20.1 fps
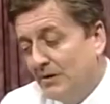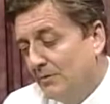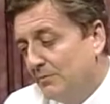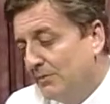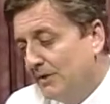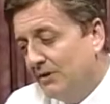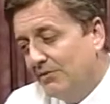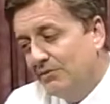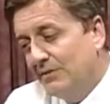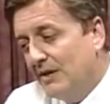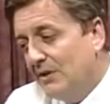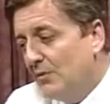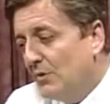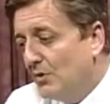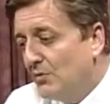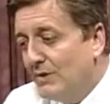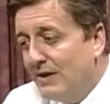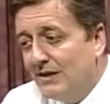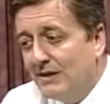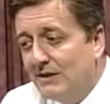But if they were
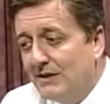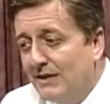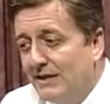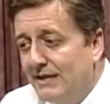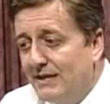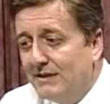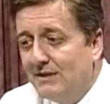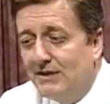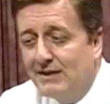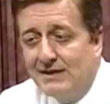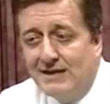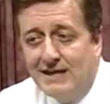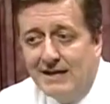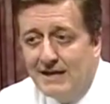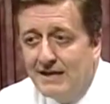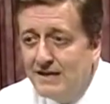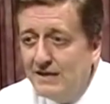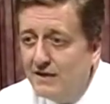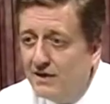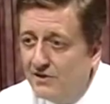regulated like
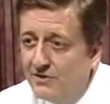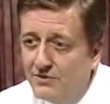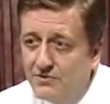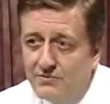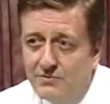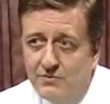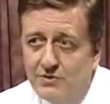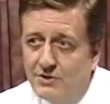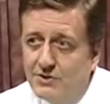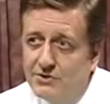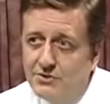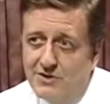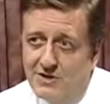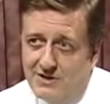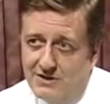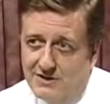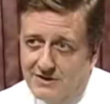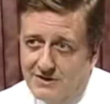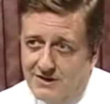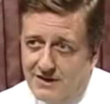any other food or
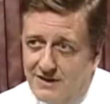drug,